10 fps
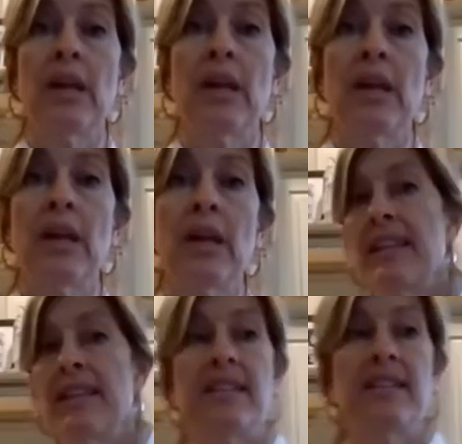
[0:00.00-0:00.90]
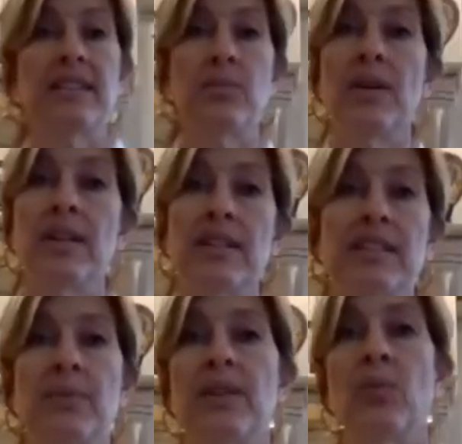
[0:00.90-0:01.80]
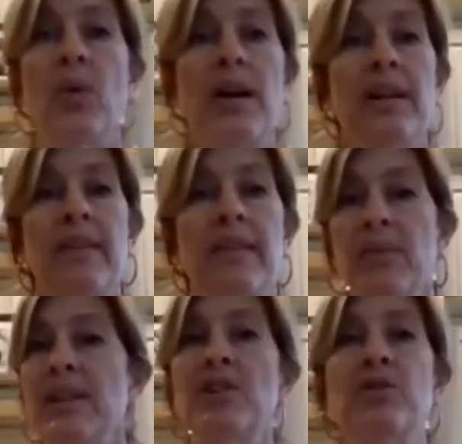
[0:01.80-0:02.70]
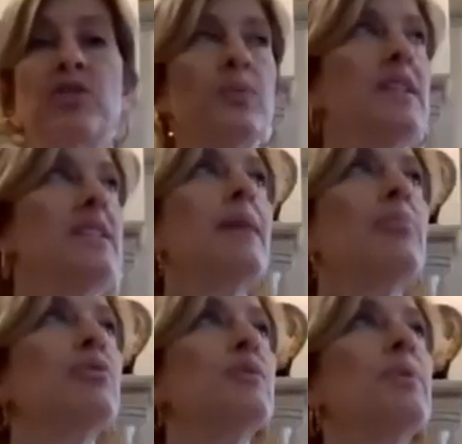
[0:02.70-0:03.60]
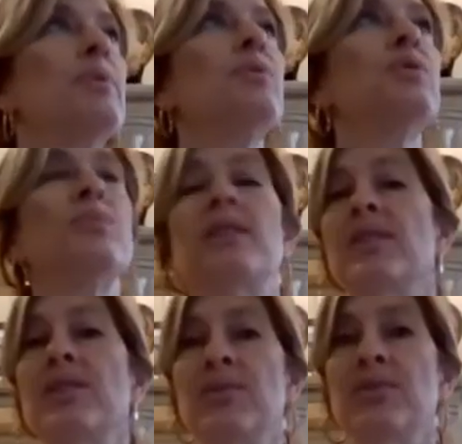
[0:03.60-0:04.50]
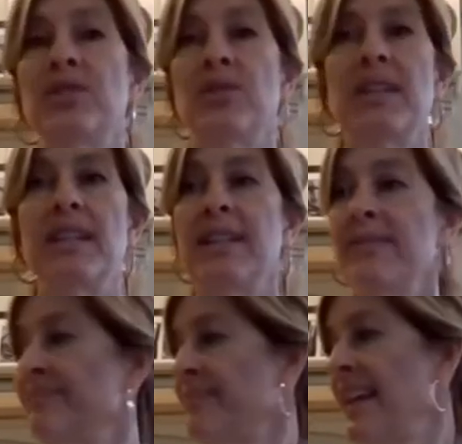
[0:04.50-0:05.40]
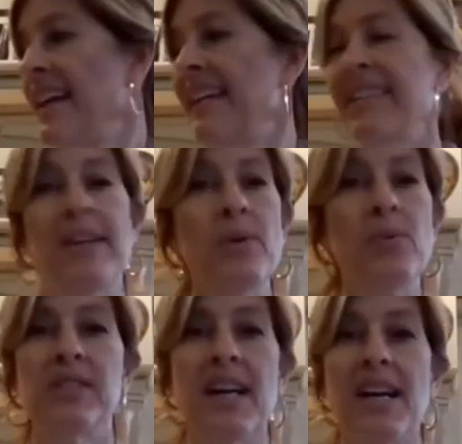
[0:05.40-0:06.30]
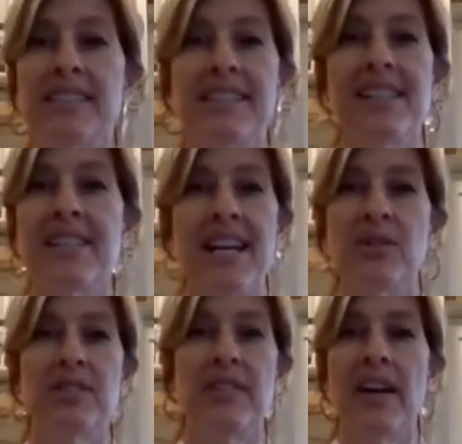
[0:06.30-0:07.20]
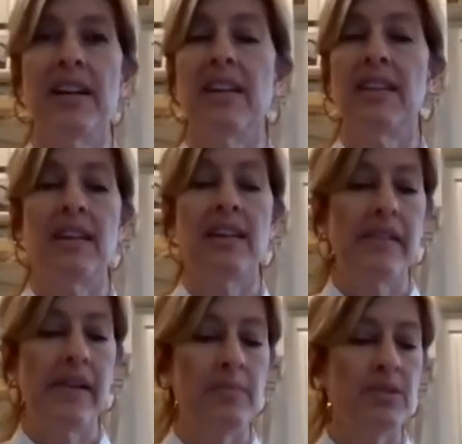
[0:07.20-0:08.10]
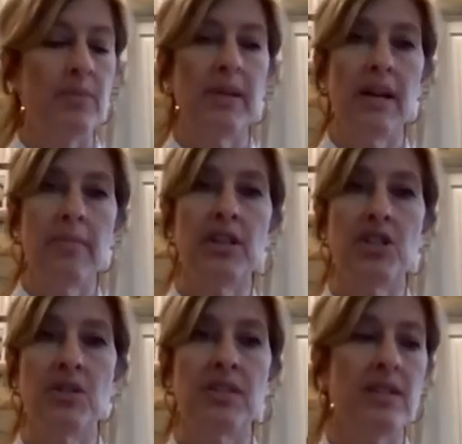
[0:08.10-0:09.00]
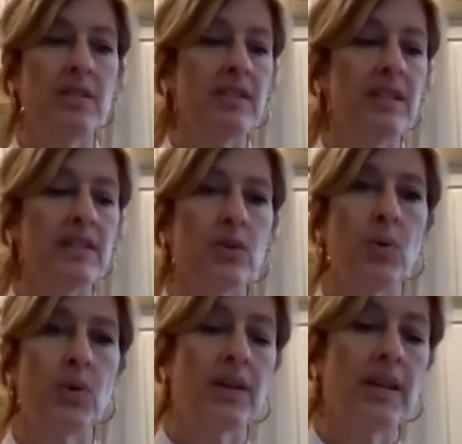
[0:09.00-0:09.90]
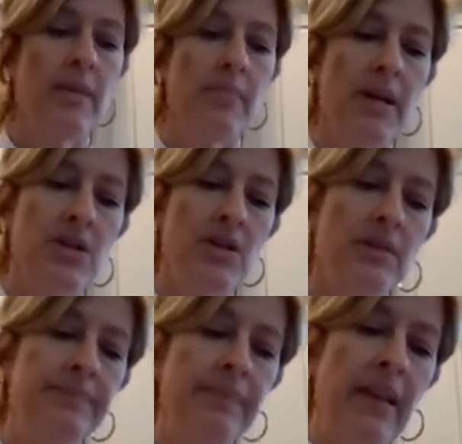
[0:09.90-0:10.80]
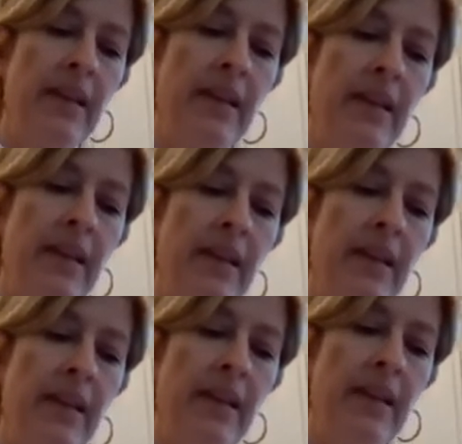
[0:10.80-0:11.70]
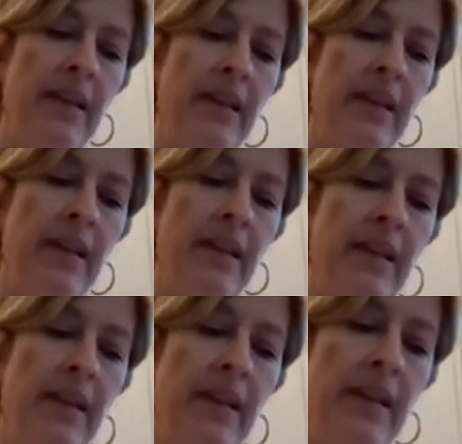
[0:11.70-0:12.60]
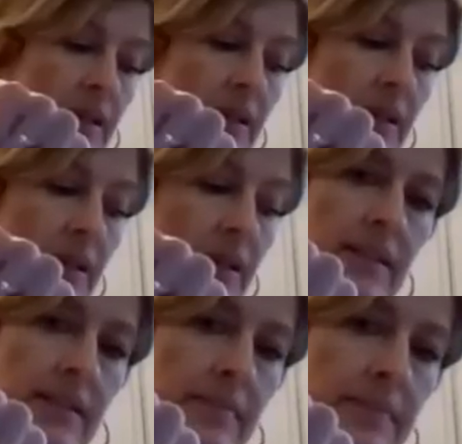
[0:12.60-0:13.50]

when I say that this one is three to one, we could use three tablespoons, we could use three equal size containers of anything. Um, so, but I'm gonna choose to use this quarter cup measure and do like this.